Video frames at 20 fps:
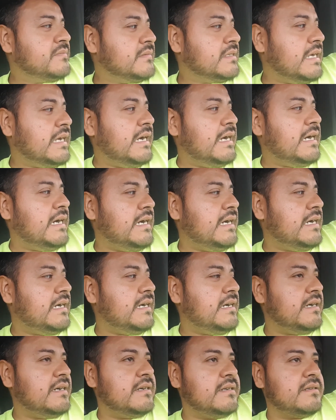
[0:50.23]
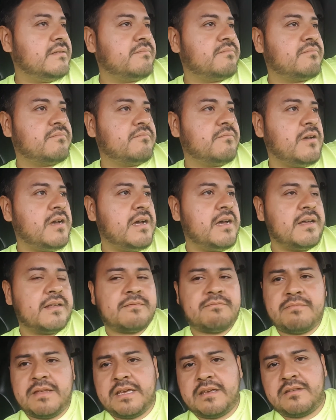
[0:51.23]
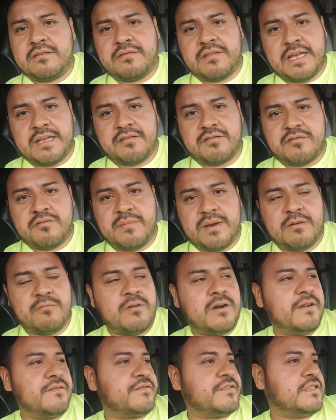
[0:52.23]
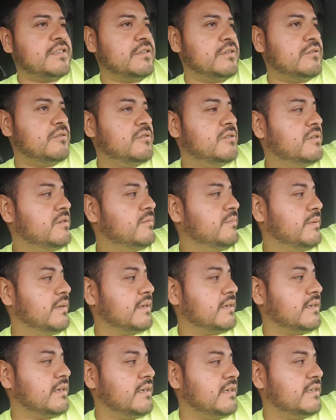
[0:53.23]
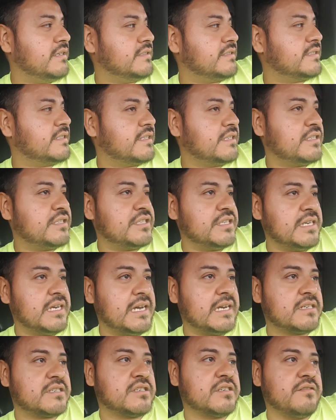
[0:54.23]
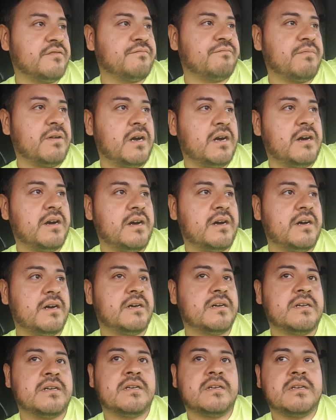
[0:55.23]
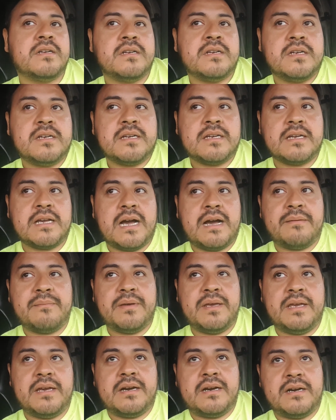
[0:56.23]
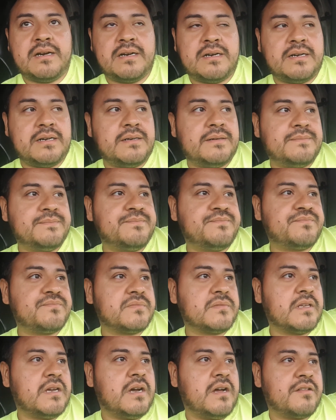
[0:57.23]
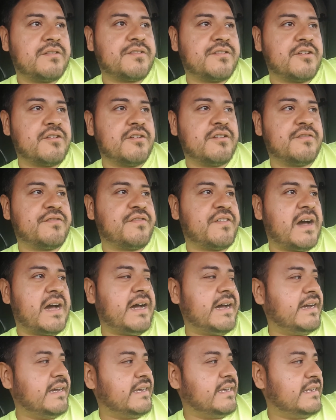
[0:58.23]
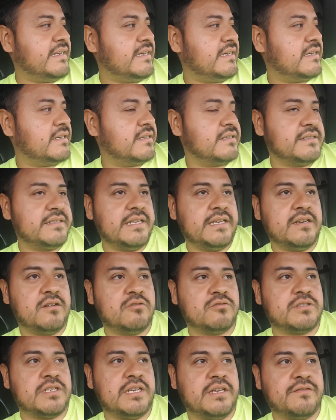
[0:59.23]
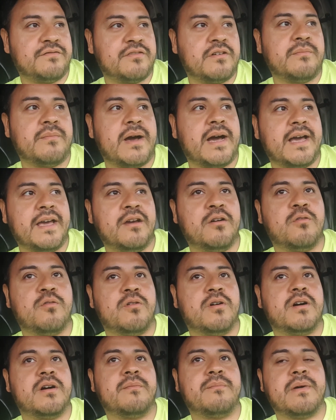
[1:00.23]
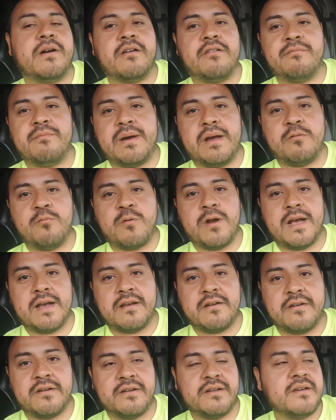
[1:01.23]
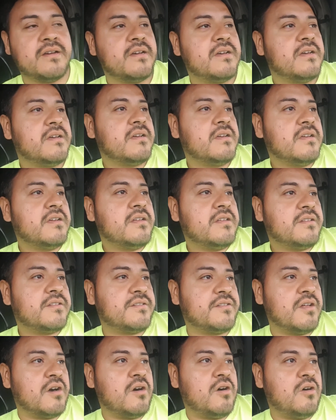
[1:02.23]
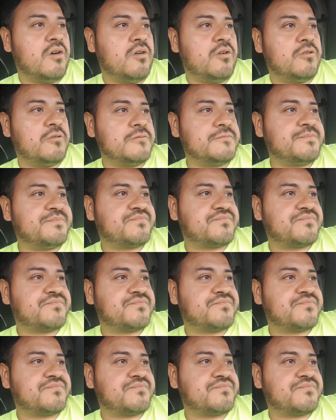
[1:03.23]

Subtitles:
Thanks to my wife, too, because she actually got me a certified DOT from Iowa of my record. So,